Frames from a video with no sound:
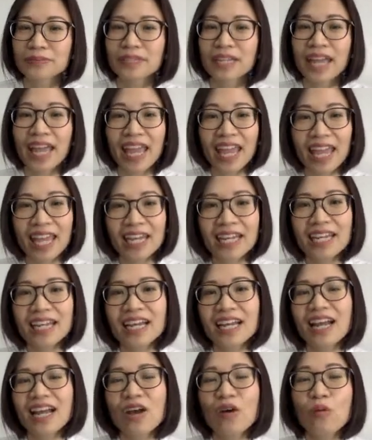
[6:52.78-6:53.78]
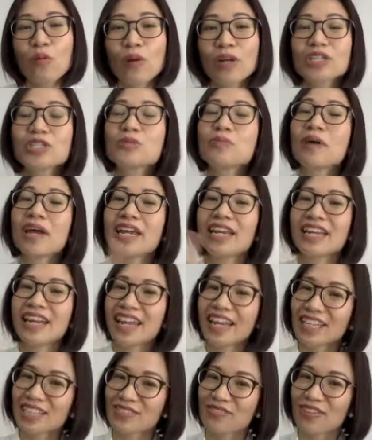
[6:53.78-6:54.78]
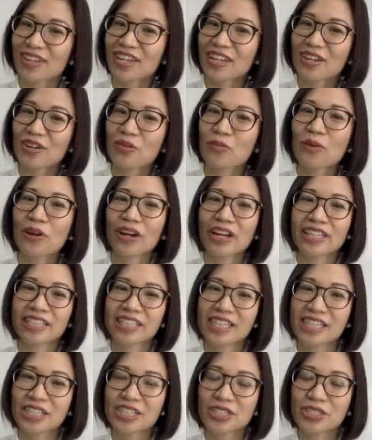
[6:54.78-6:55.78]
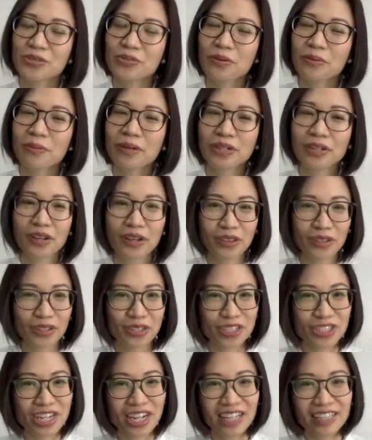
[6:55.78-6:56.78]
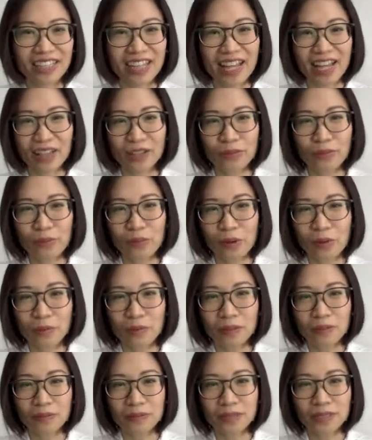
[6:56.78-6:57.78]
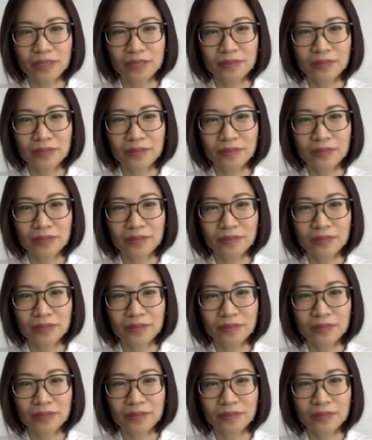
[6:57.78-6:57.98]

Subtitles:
And watch my next video where I teach you about other child health problems.